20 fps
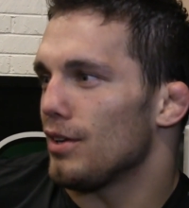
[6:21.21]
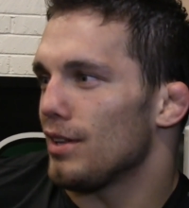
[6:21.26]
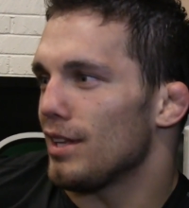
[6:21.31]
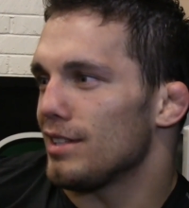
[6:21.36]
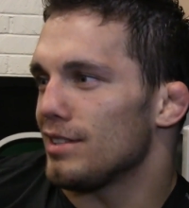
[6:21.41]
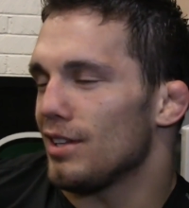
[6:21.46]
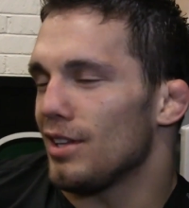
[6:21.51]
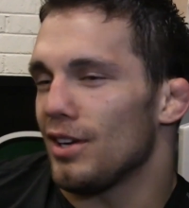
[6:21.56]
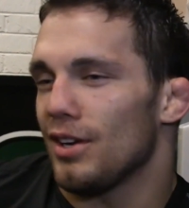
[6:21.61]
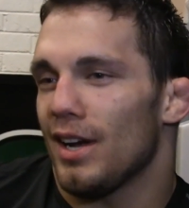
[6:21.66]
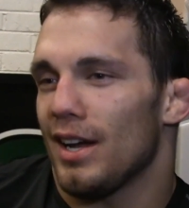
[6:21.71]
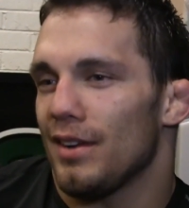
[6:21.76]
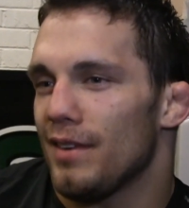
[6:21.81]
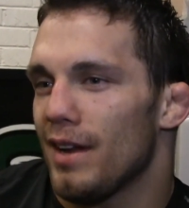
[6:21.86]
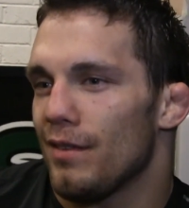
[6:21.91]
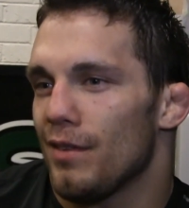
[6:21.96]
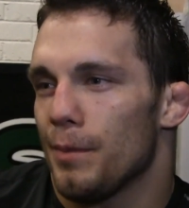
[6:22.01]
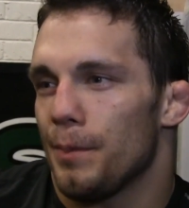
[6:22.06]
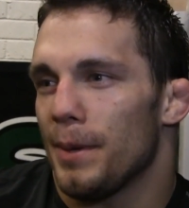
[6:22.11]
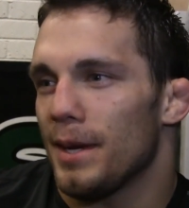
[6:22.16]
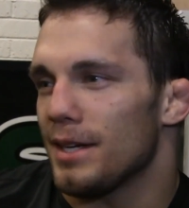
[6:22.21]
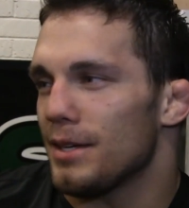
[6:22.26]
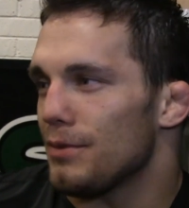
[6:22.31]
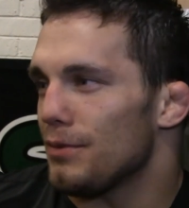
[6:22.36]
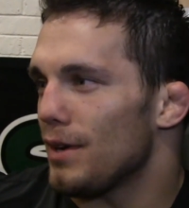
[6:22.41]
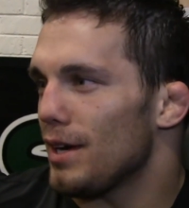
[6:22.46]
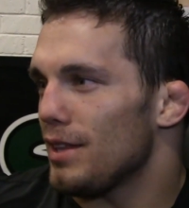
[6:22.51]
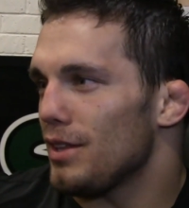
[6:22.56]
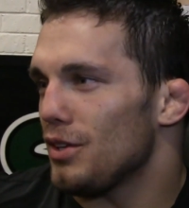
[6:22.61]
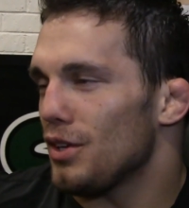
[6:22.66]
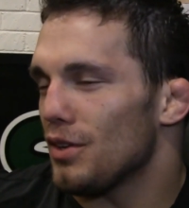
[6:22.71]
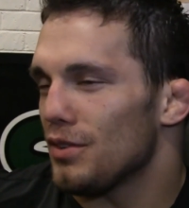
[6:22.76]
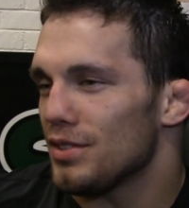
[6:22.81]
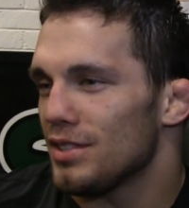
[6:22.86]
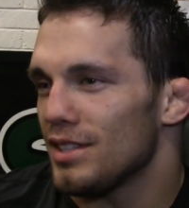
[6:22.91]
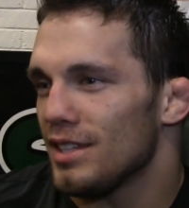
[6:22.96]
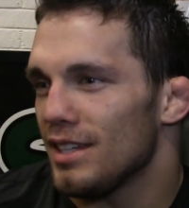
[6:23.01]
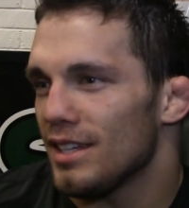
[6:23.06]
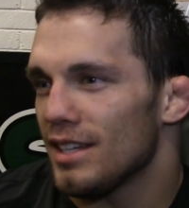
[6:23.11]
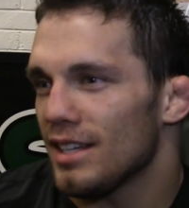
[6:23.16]
That's all I know. I've never picked a fight in the
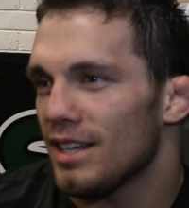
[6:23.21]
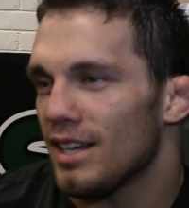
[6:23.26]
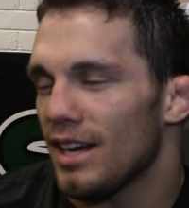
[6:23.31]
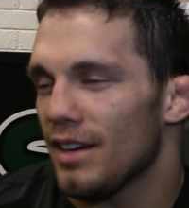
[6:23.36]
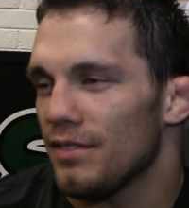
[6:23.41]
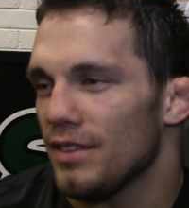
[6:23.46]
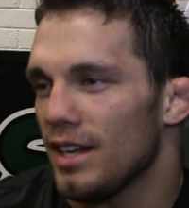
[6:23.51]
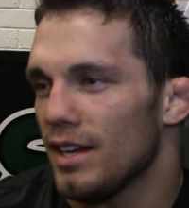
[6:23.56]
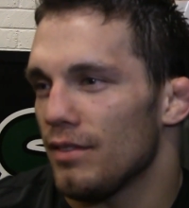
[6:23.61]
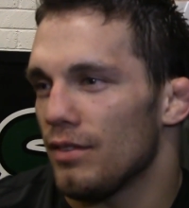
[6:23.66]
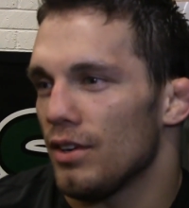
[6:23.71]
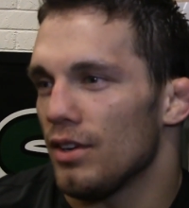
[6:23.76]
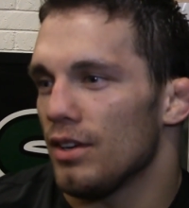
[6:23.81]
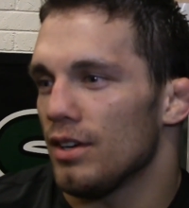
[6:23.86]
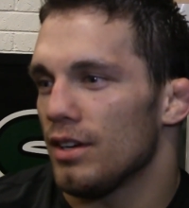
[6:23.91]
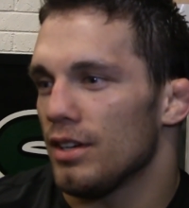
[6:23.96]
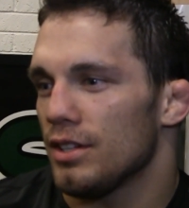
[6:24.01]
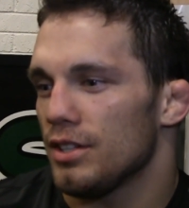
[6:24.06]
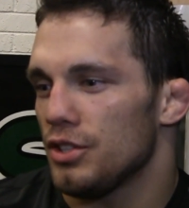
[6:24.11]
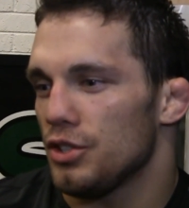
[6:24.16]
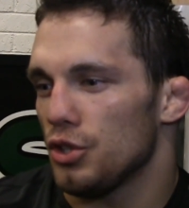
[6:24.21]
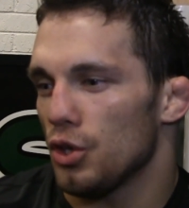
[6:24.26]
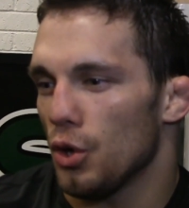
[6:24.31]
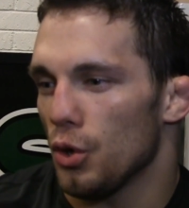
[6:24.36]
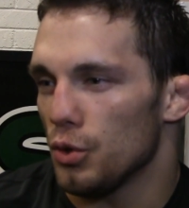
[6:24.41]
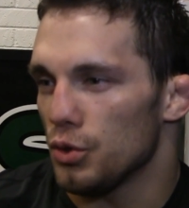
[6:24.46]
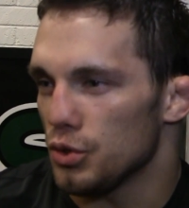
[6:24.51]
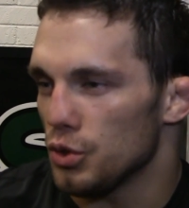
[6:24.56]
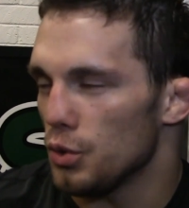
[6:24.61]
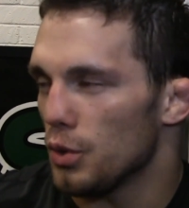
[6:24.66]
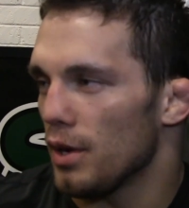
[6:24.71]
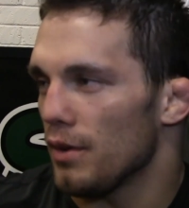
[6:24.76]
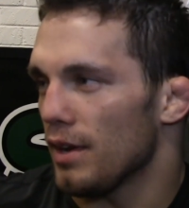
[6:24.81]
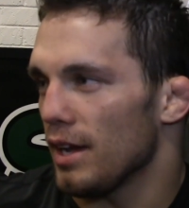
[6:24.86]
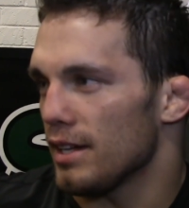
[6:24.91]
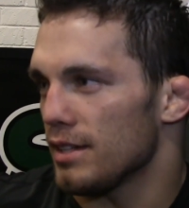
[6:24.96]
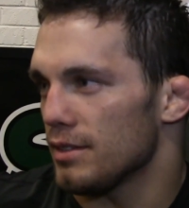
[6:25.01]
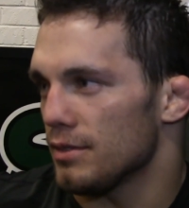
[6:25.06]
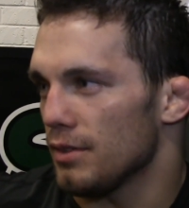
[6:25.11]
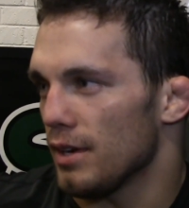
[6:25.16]
UFC. I've never chose who I
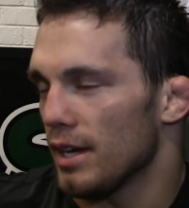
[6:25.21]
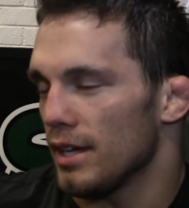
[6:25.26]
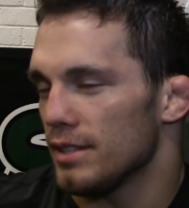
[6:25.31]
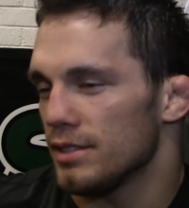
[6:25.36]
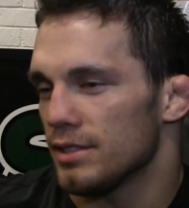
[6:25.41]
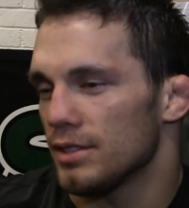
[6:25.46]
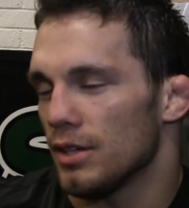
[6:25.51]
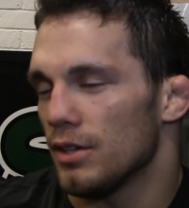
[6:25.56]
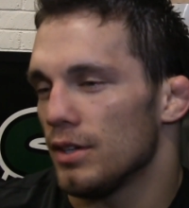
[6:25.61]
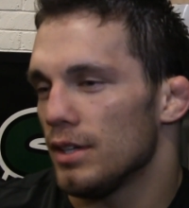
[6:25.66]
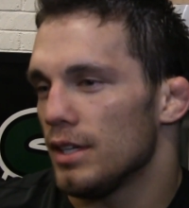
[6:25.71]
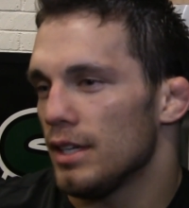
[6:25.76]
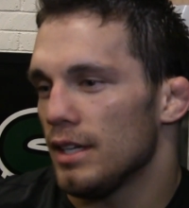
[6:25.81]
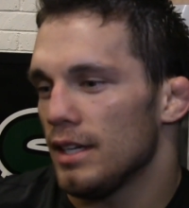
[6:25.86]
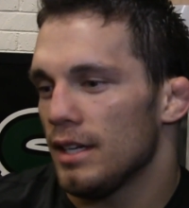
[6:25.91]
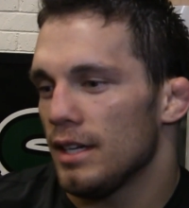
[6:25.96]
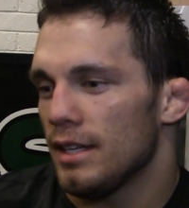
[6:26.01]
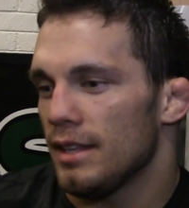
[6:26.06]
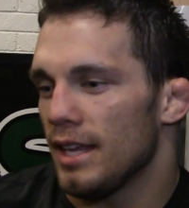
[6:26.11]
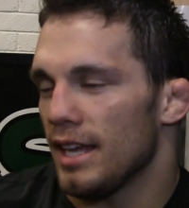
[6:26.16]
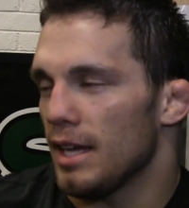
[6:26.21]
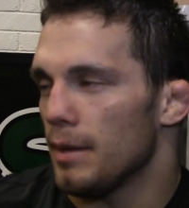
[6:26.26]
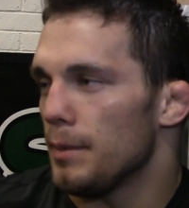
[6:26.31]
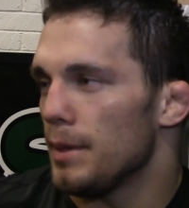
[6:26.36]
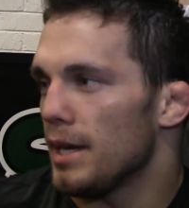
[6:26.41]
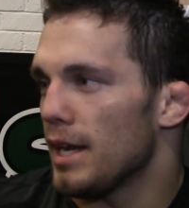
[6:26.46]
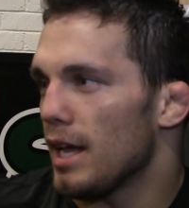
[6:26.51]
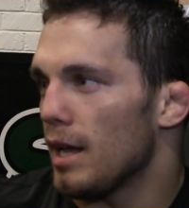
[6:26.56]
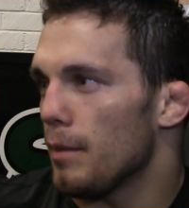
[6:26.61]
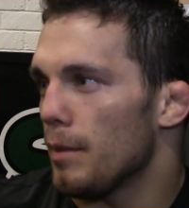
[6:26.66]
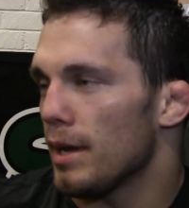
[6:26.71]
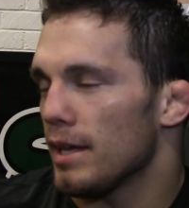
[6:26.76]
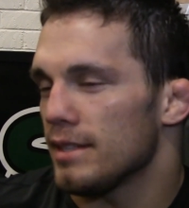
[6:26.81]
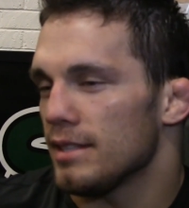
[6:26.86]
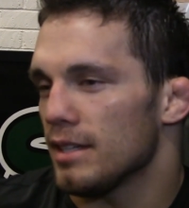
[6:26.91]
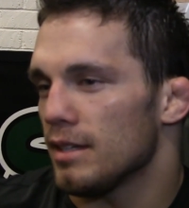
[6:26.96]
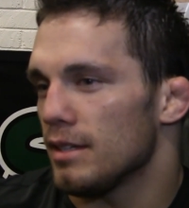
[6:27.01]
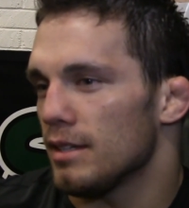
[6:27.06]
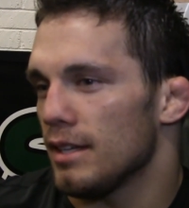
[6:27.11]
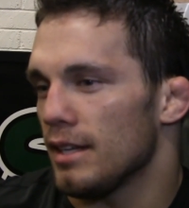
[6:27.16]
got to fight. So they give me a name and I
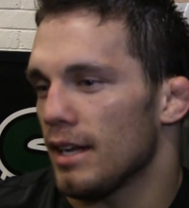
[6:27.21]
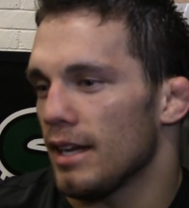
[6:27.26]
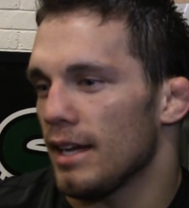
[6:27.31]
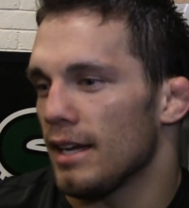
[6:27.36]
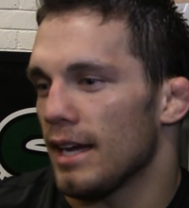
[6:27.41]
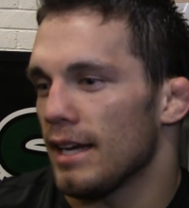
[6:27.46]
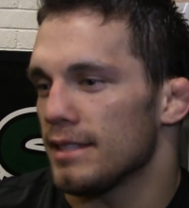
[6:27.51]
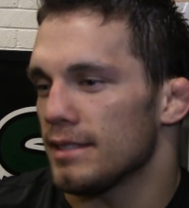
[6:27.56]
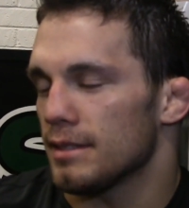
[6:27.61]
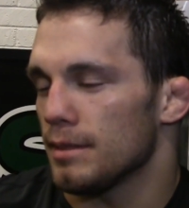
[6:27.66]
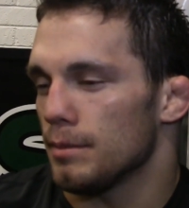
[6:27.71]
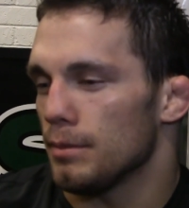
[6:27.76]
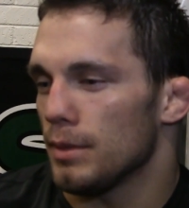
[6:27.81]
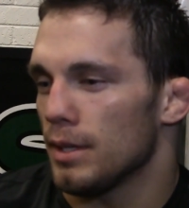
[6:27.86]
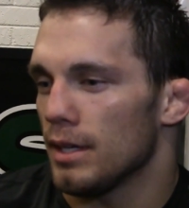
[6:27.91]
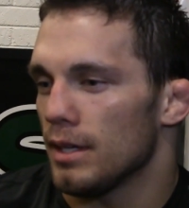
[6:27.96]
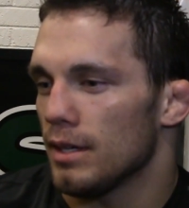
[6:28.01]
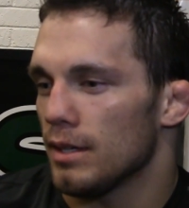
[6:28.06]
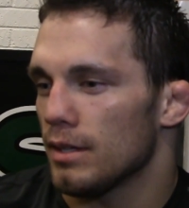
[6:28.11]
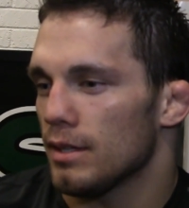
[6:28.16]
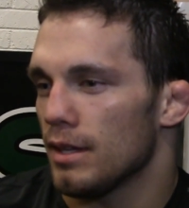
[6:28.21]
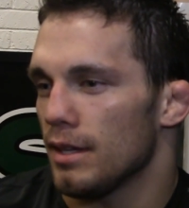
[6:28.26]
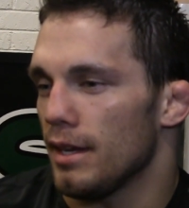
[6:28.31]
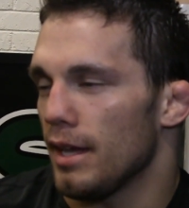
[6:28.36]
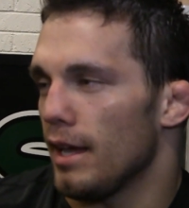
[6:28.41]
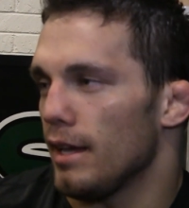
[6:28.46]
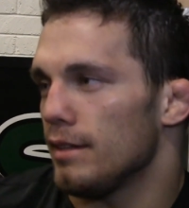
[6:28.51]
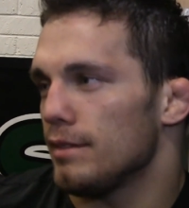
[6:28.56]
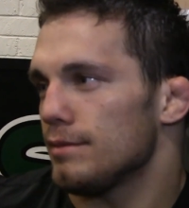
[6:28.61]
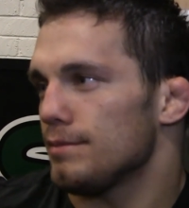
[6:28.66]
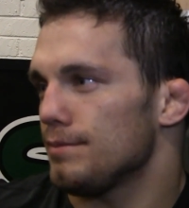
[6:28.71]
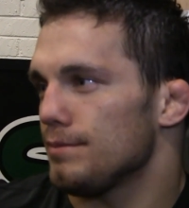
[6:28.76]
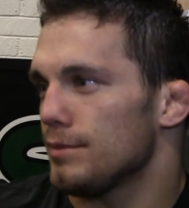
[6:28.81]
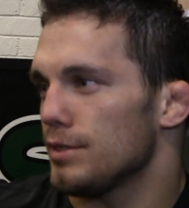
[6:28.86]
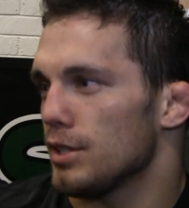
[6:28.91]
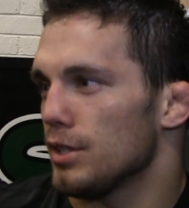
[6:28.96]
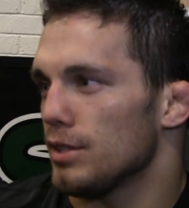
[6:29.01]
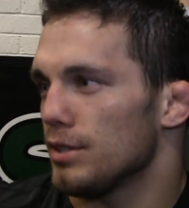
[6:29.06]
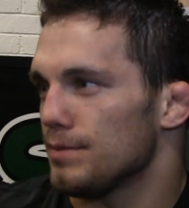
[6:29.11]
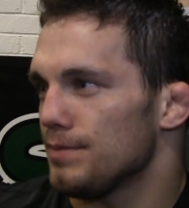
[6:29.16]
ask them the date.
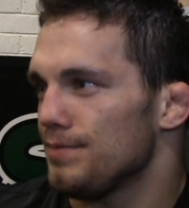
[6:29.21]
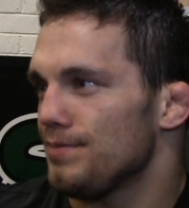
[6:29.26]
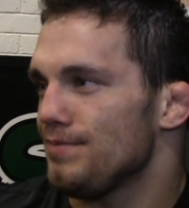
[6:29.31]
So.